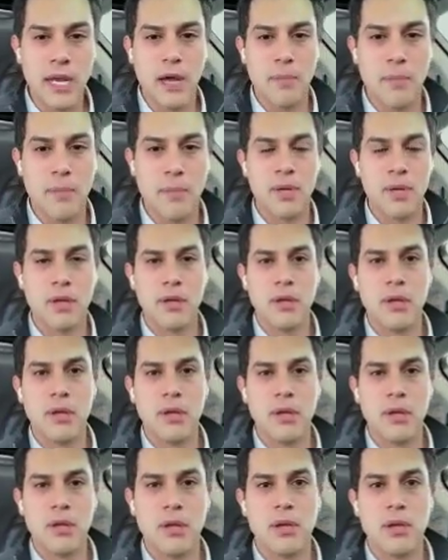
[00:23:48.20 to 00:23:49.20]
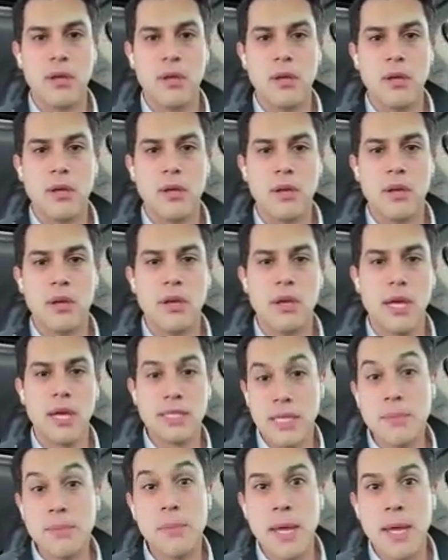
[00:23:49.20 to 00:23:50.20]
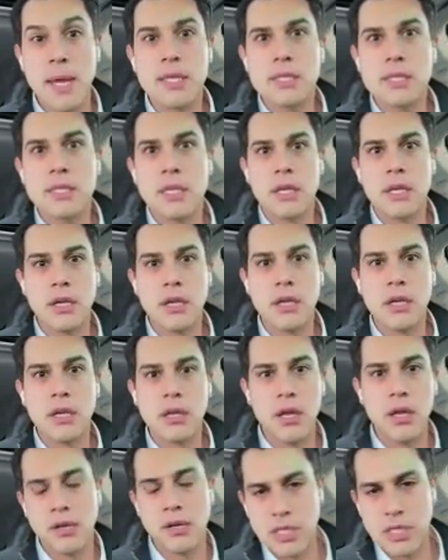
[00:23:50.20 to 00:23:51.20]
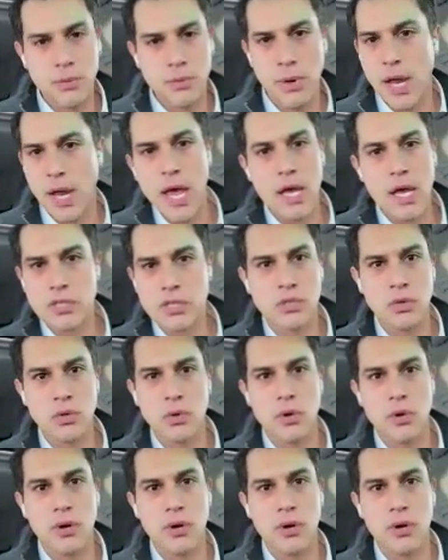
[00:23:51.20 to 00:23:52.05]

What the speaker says: they end up as inmates in DYS